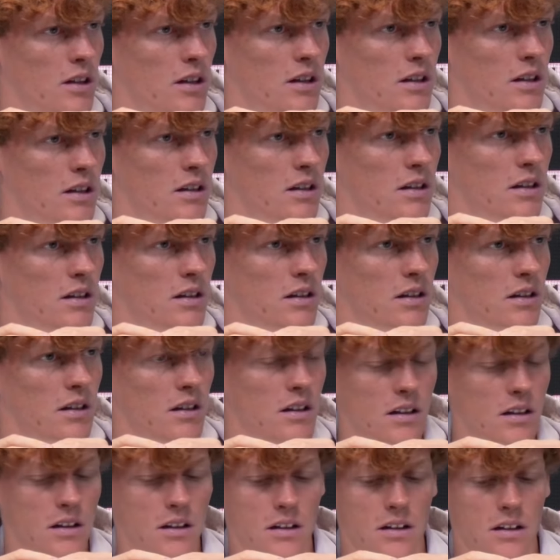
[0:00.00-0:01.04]
And
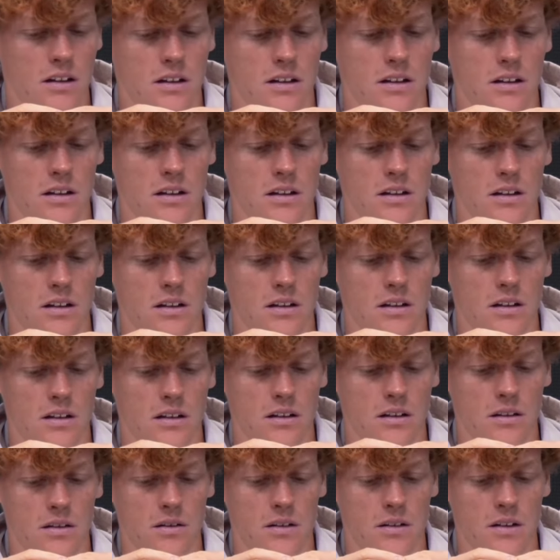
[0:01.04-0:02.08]

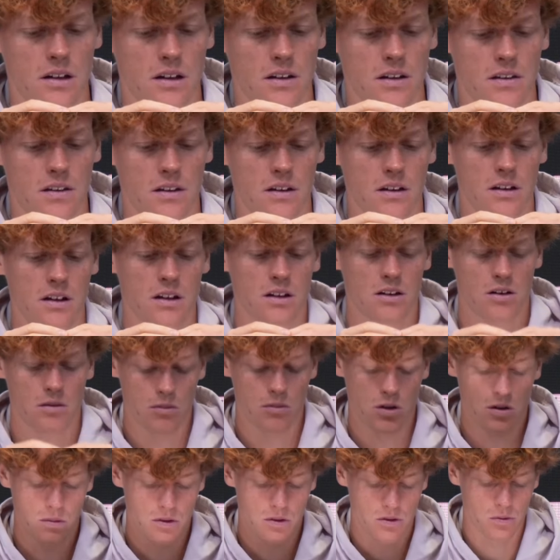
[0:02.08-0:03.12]
I think at the
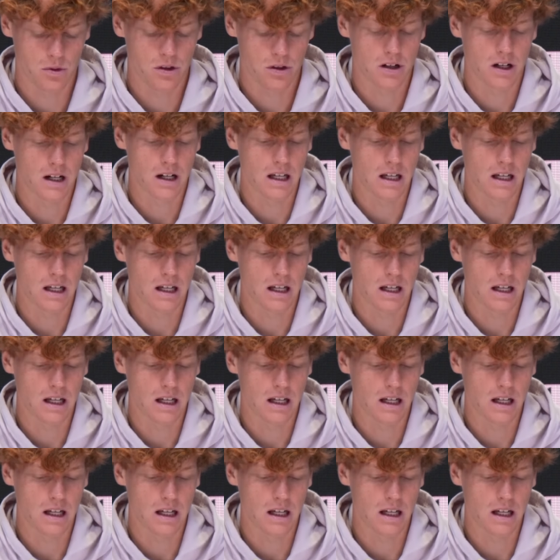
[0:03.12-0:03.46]
moment we are